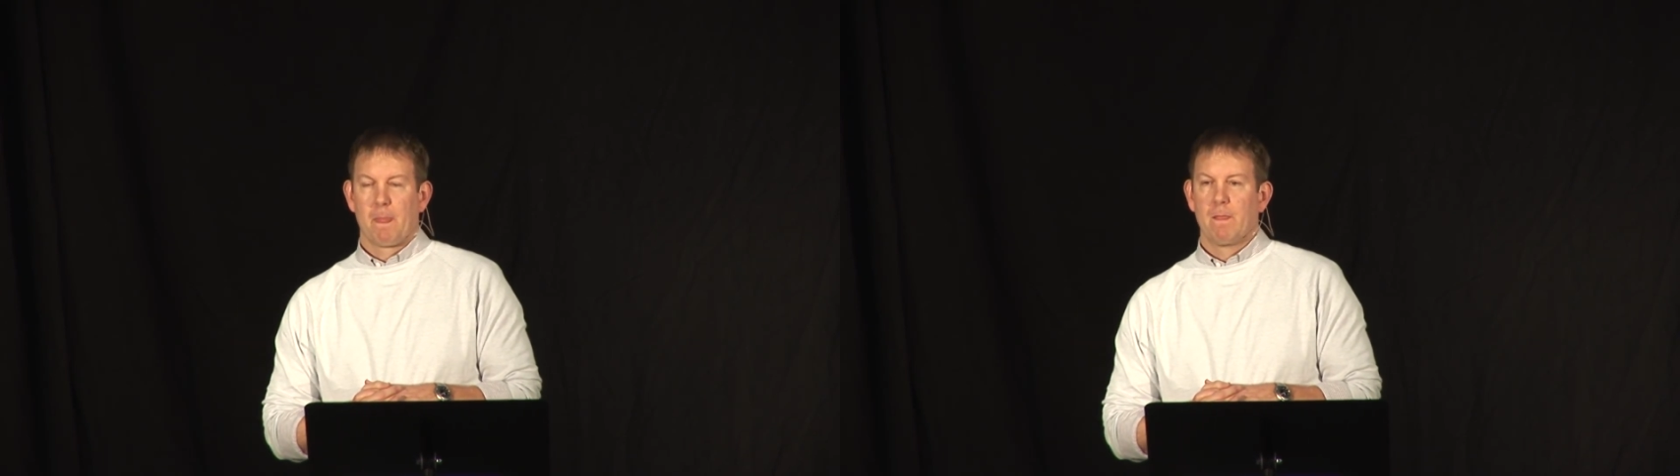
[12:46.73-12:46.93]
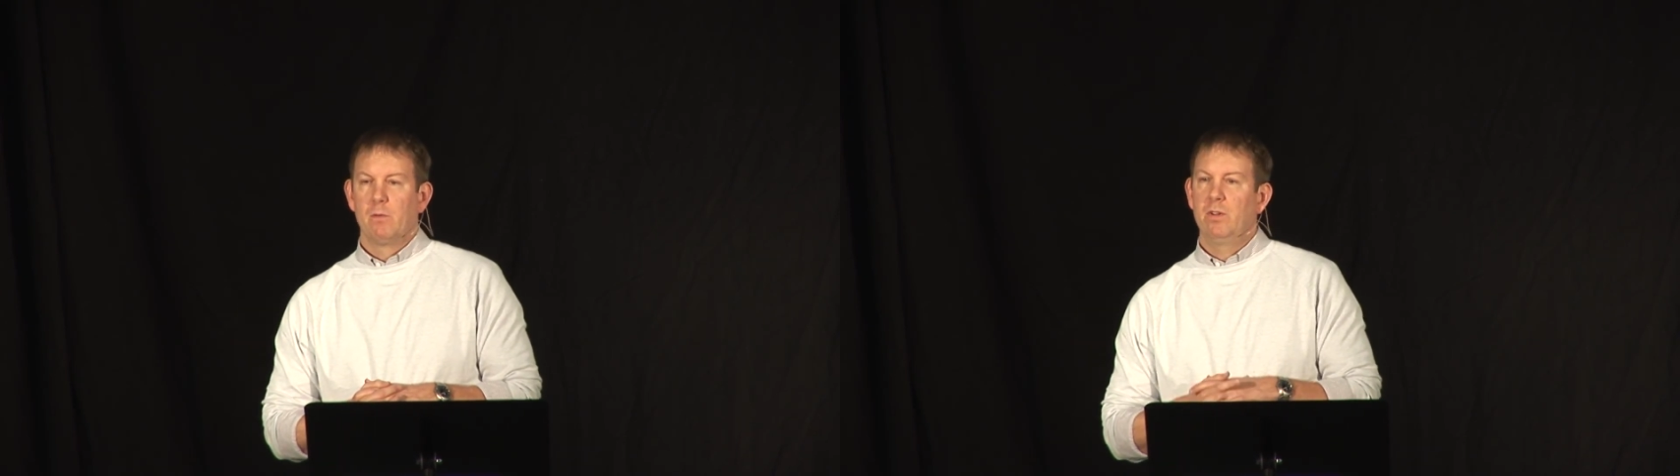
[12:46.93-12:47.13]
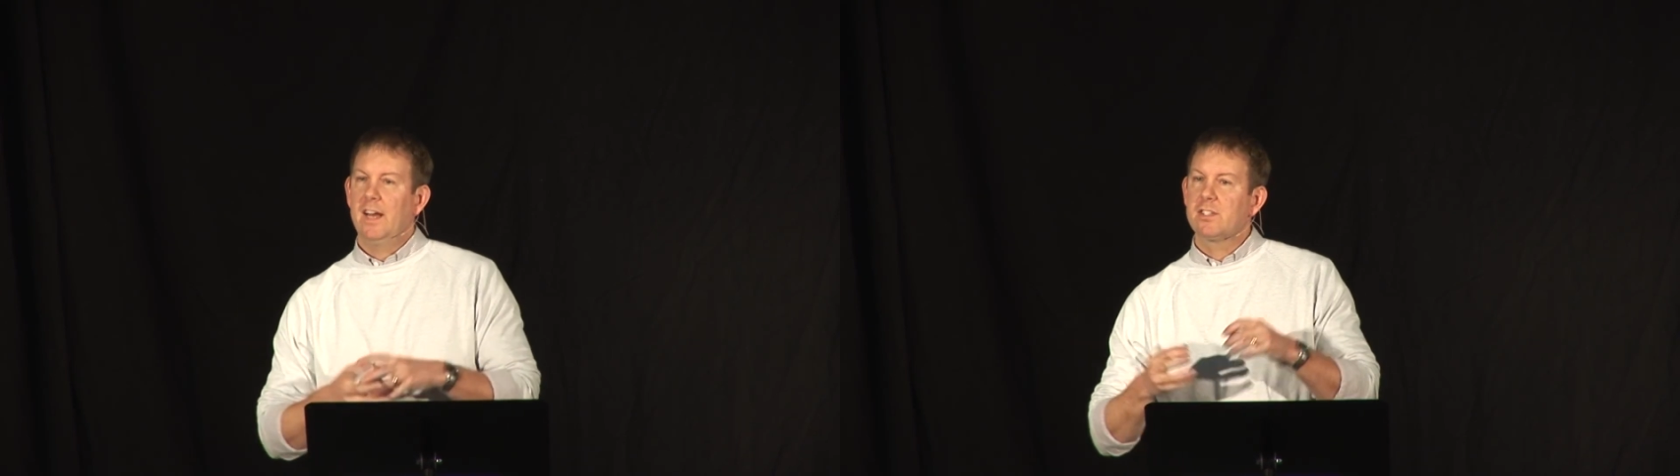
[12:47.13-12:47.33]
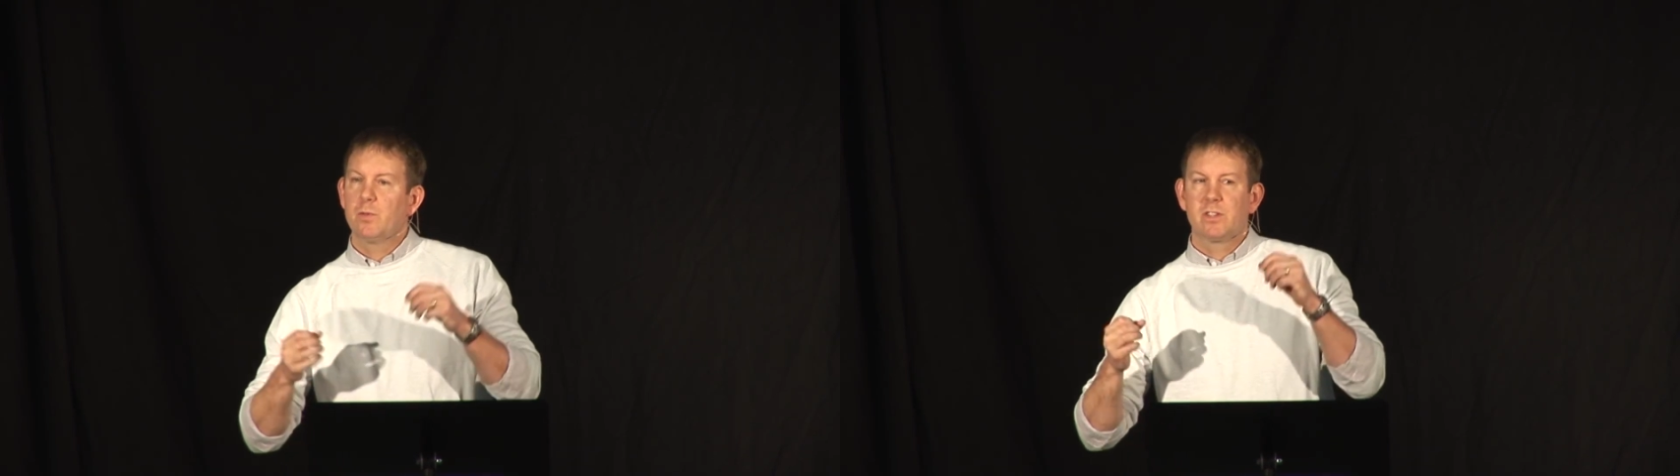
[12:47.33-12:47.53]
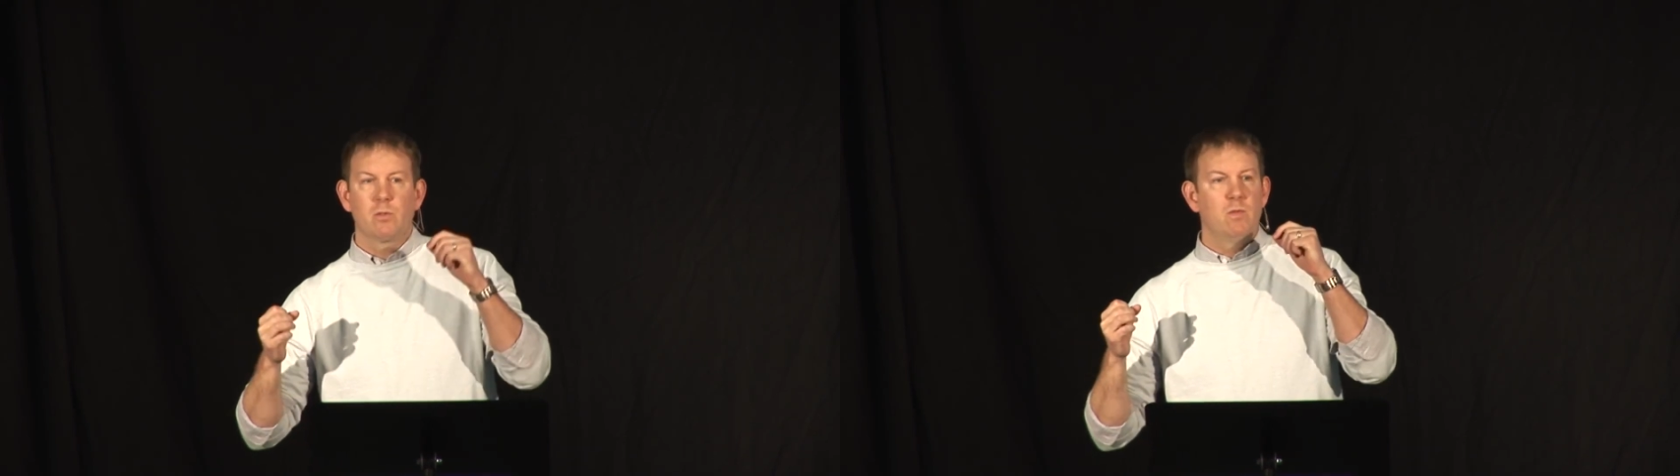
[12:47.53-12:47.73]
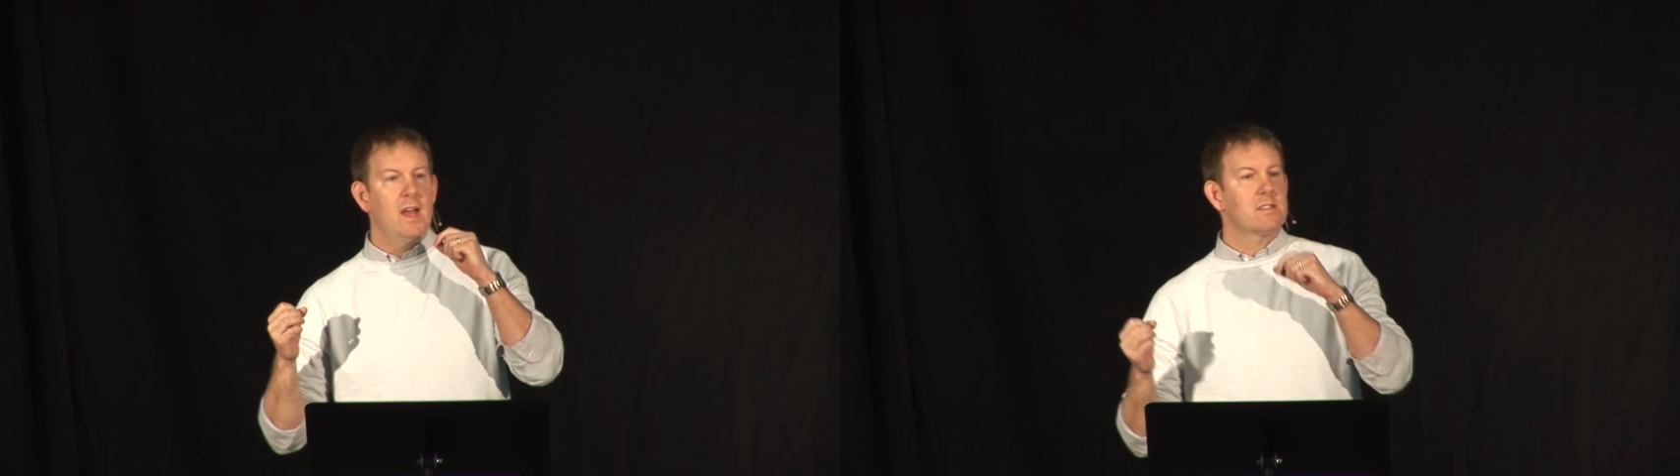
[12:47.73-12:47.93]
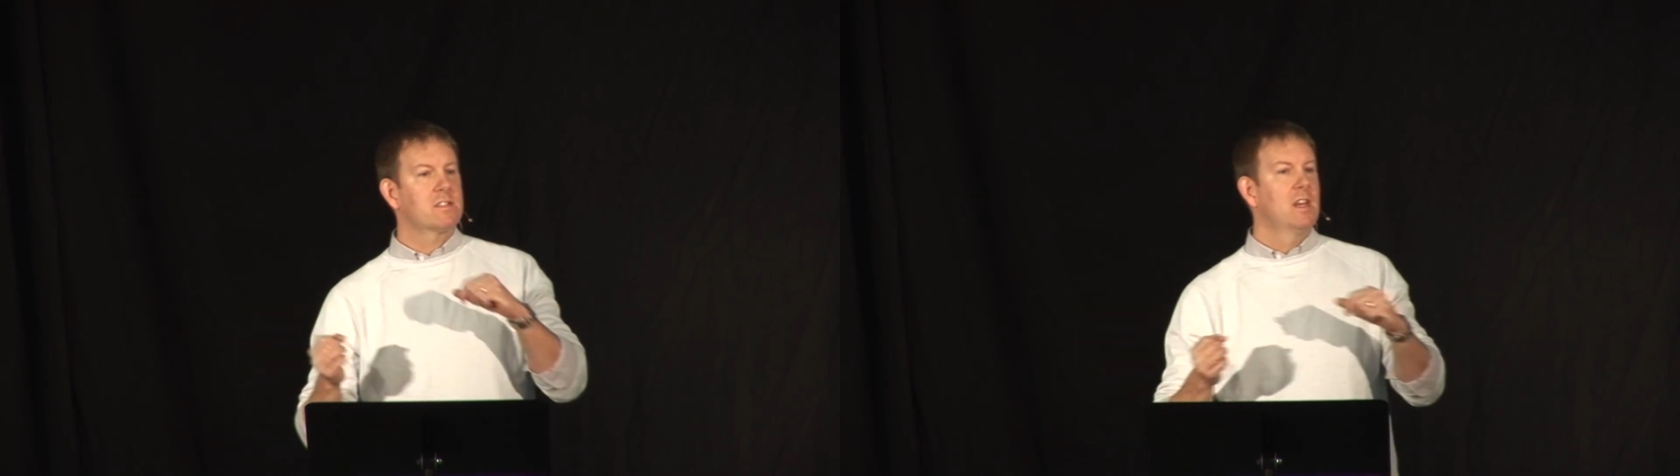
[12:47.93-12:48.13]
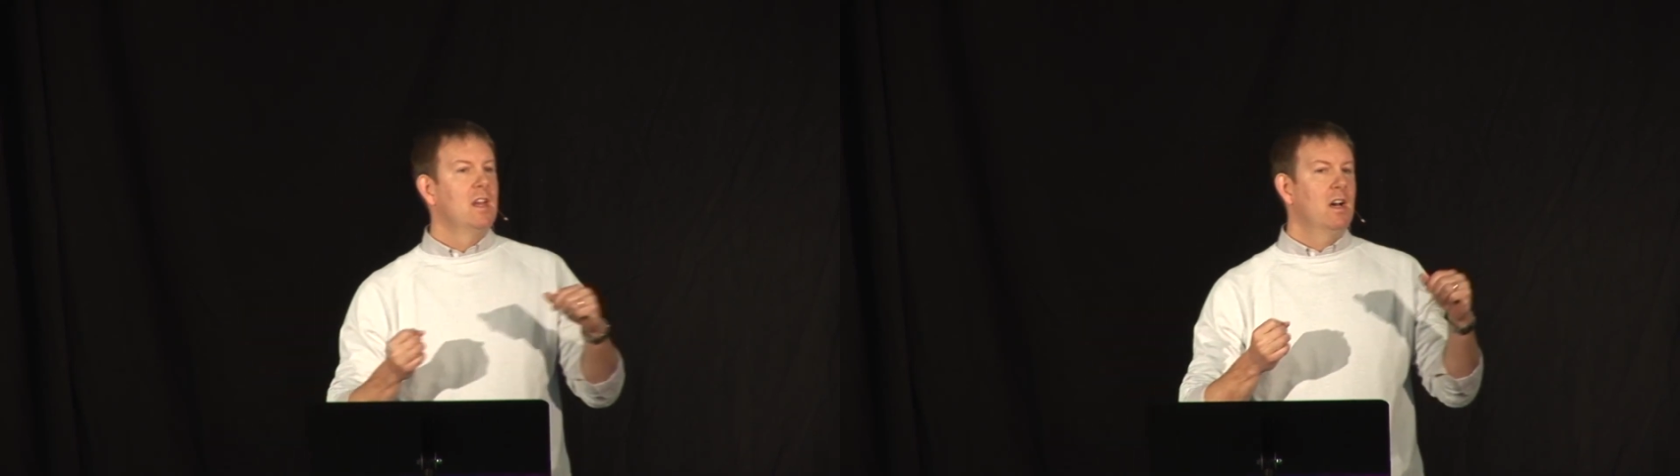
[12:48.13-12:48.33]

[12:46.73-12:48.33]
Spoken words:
Well, that's what the rest